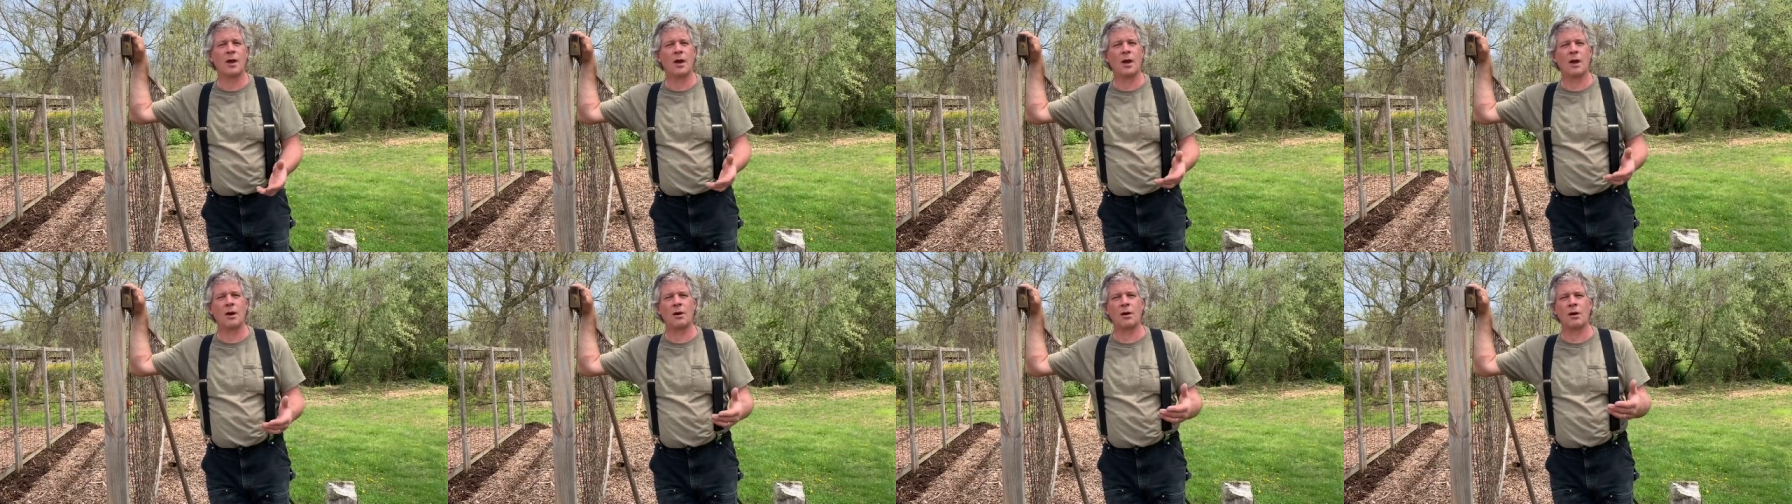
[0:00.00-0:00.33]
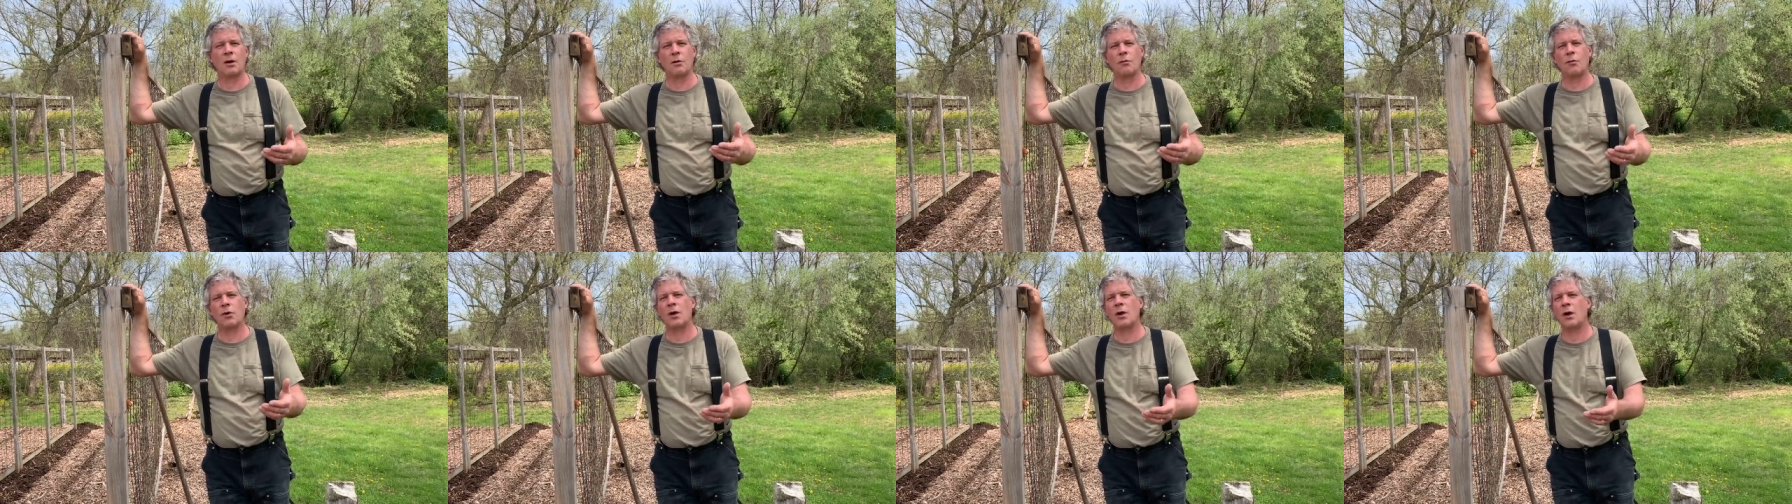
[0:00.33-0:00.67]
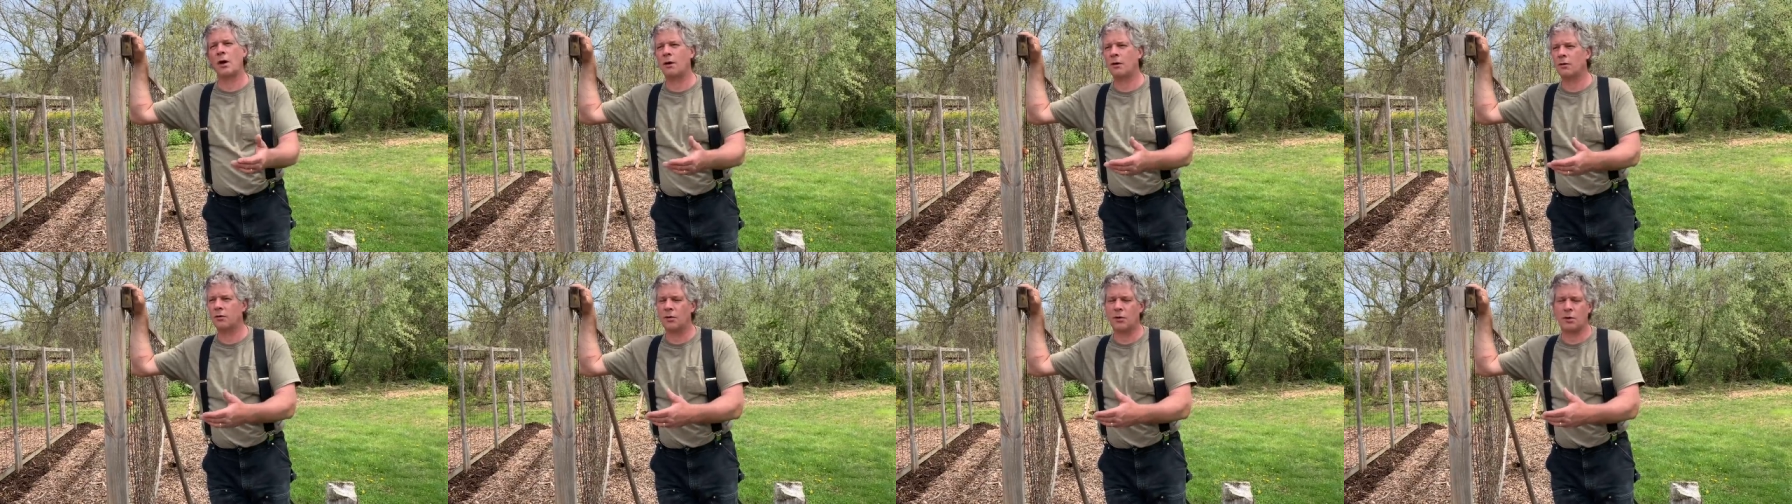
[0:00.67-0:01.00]
And here we
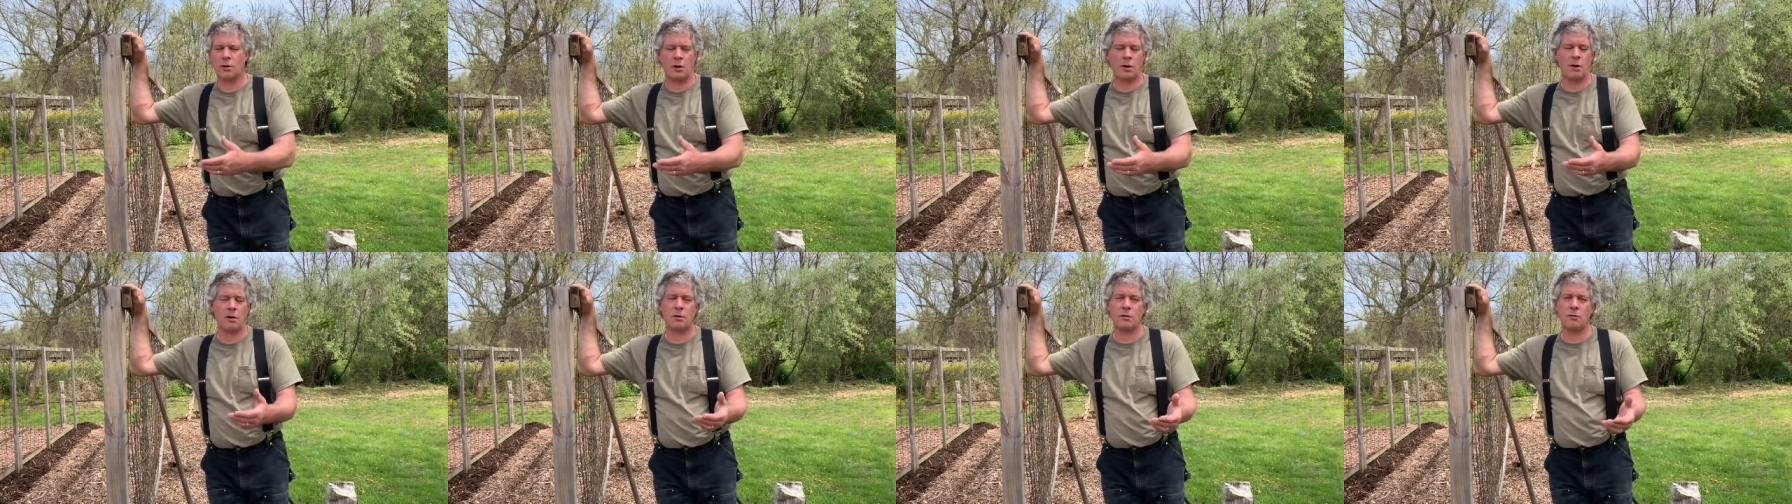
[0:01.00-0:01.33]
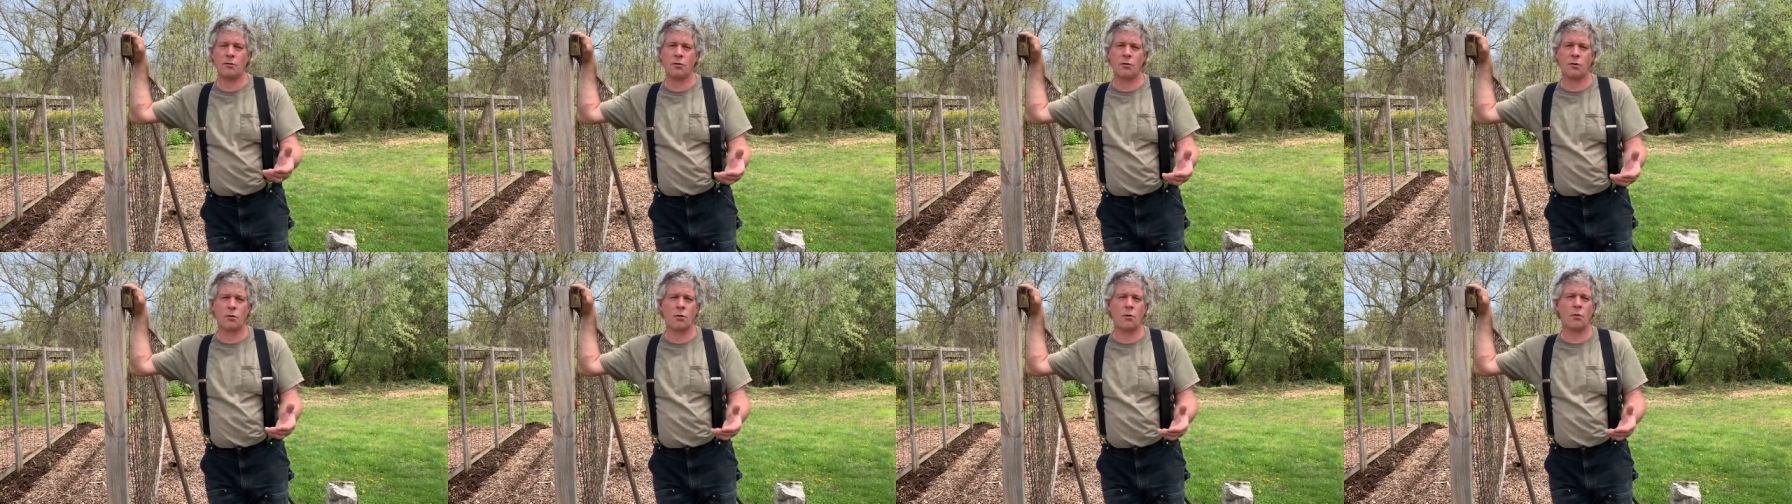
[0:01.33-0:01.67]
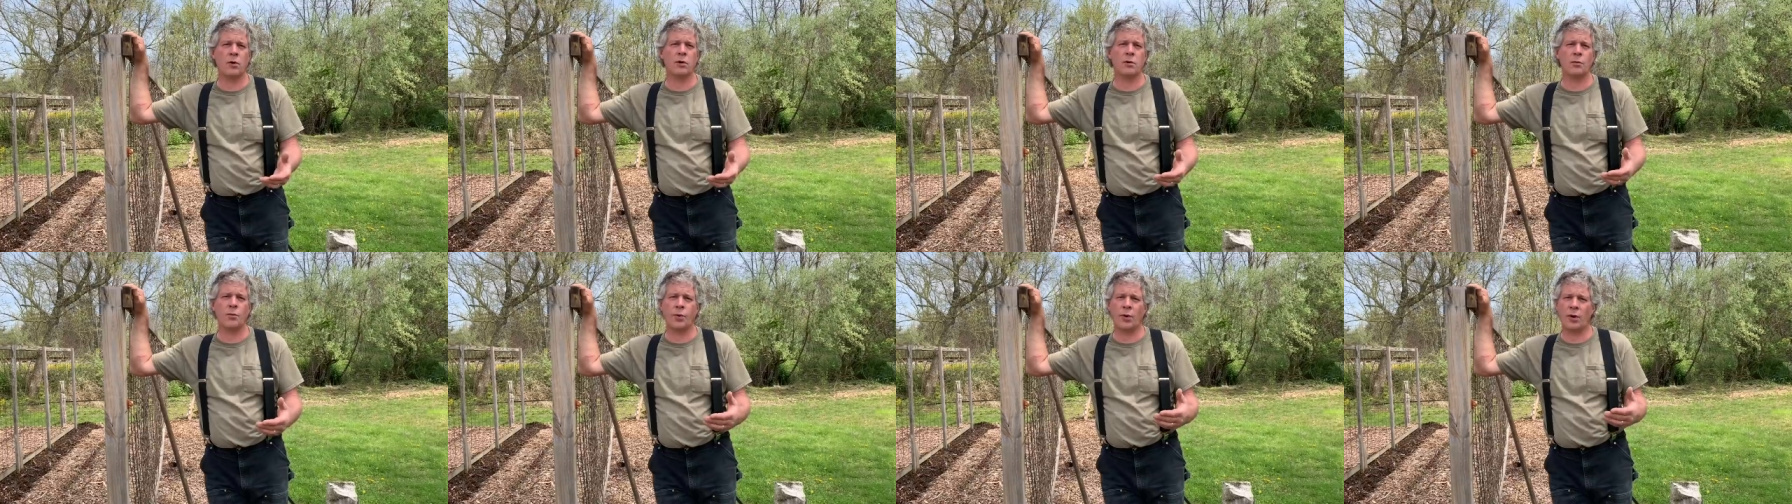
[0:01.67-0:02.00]
are at the garden, we're
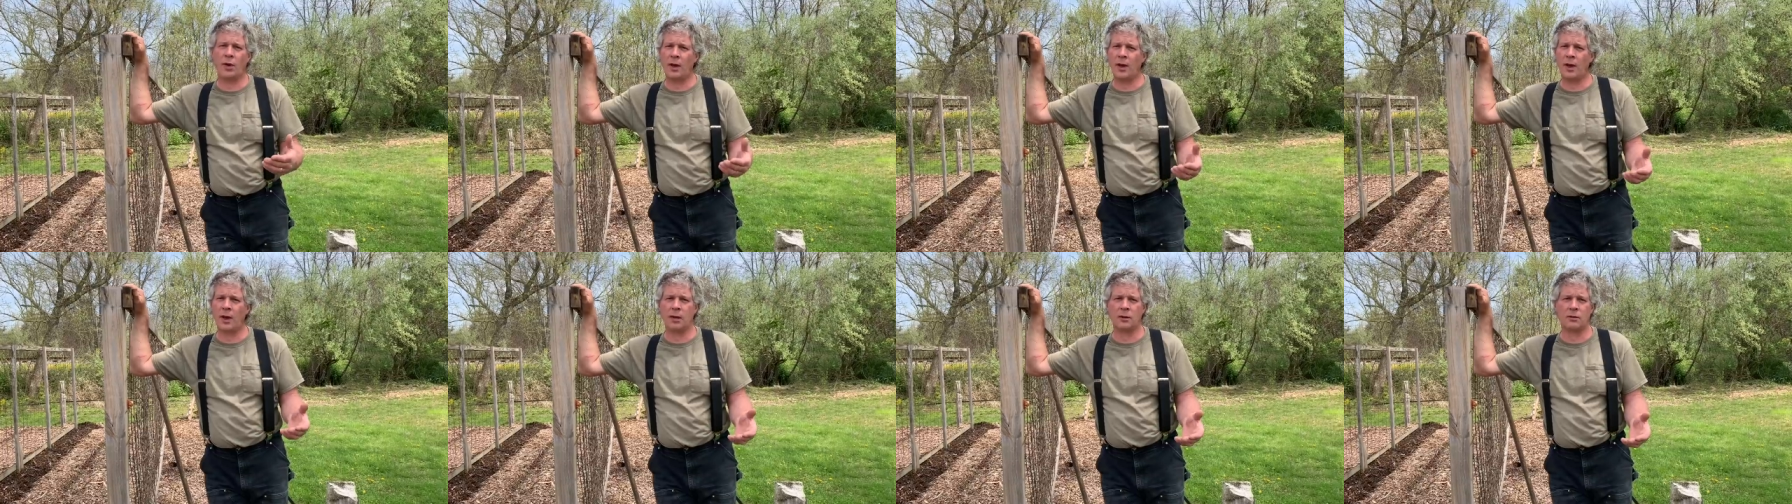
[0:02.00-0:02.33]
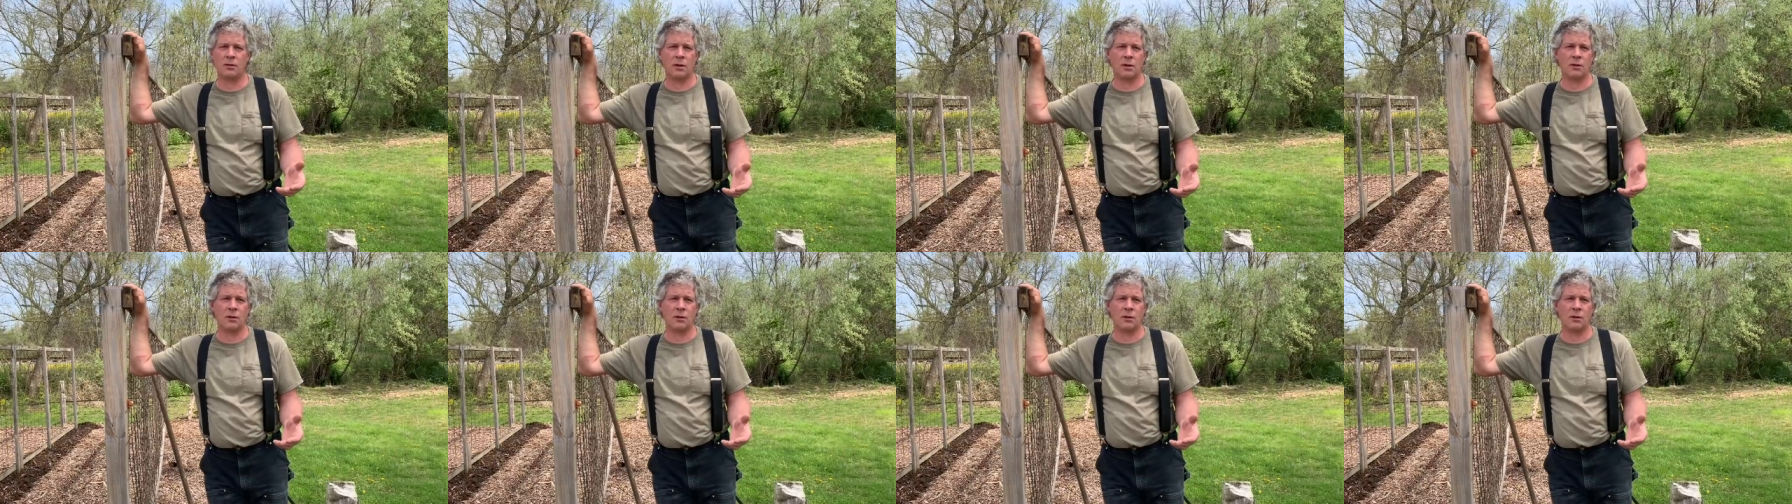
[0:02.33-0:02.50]
going to plant,